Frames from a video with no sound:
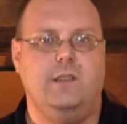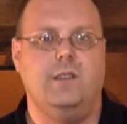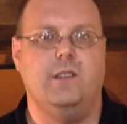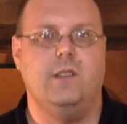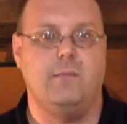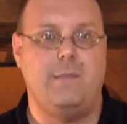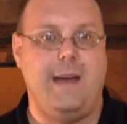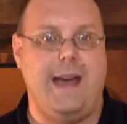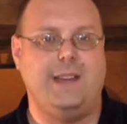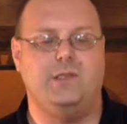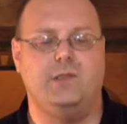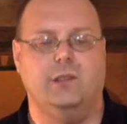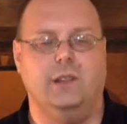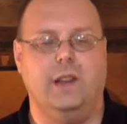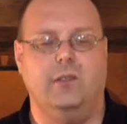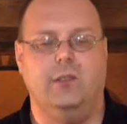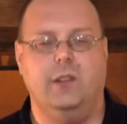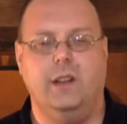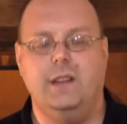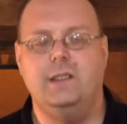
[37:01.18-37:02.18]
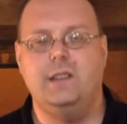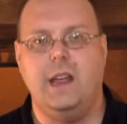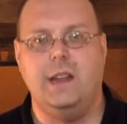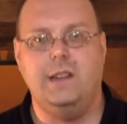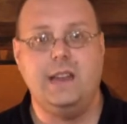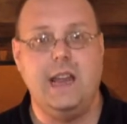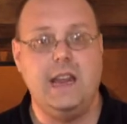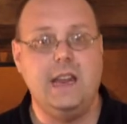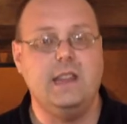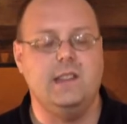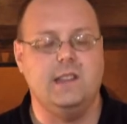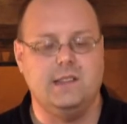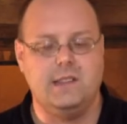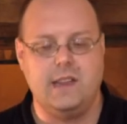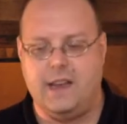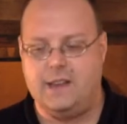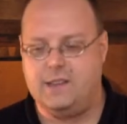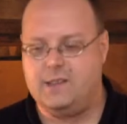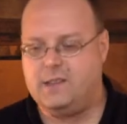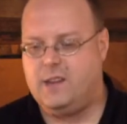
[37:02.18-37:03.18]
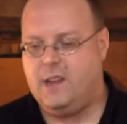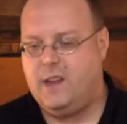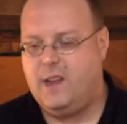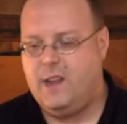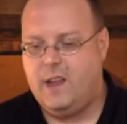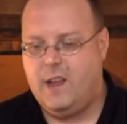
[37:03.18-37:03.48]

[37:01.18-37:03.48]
for the master level and, and taking the test.